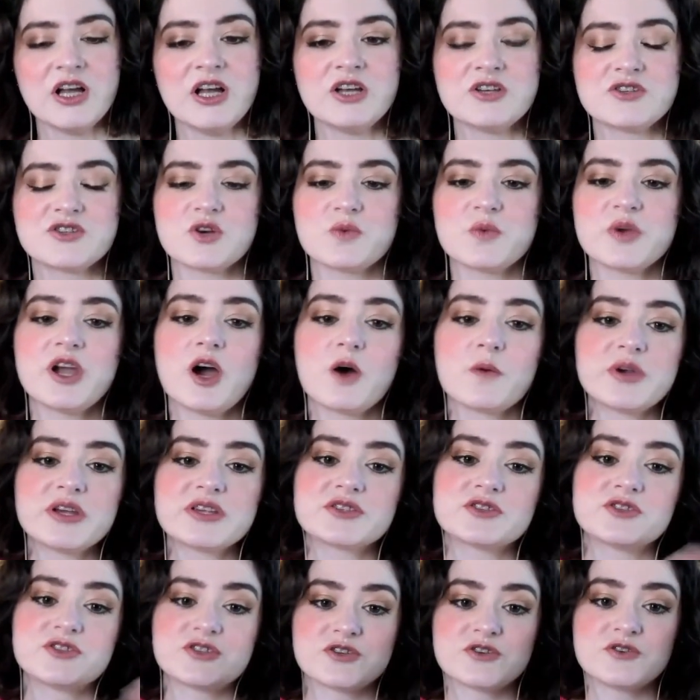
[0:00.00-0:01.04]
So we
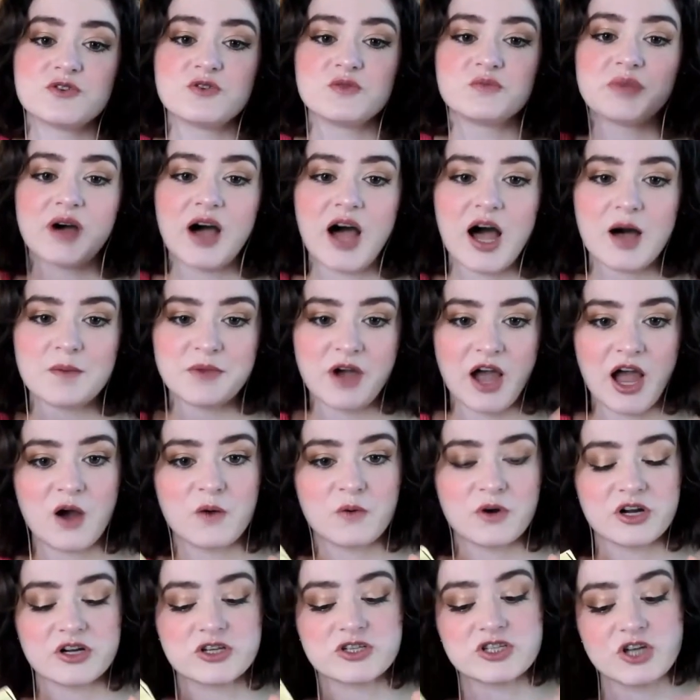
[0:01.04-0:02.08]
always do pop
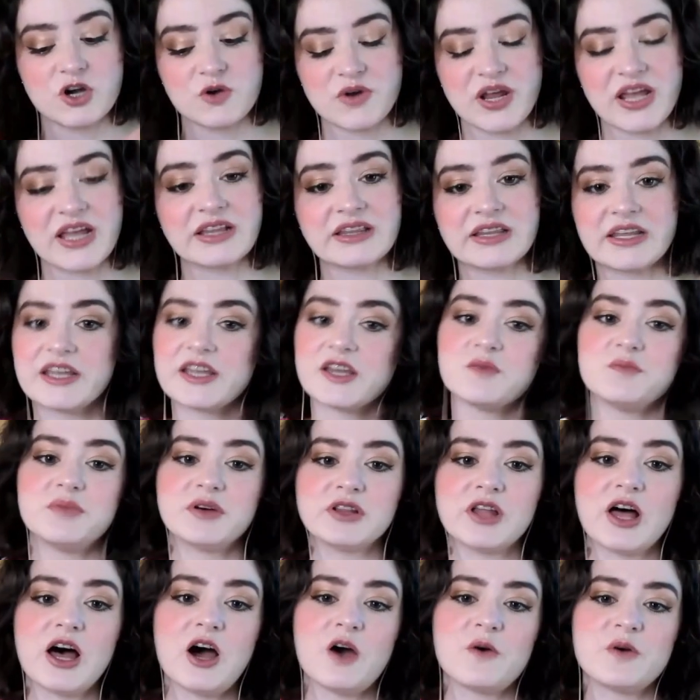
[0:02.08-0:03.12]
our donate link
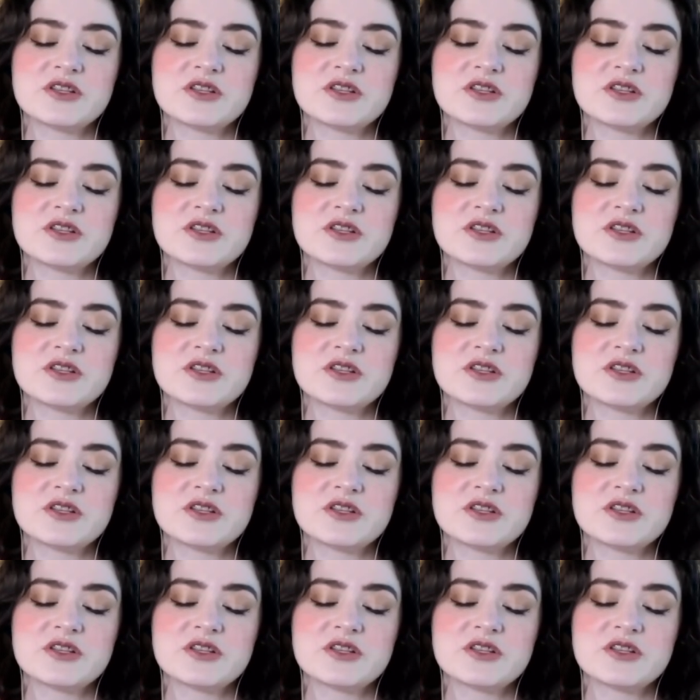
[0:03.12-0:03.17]
below.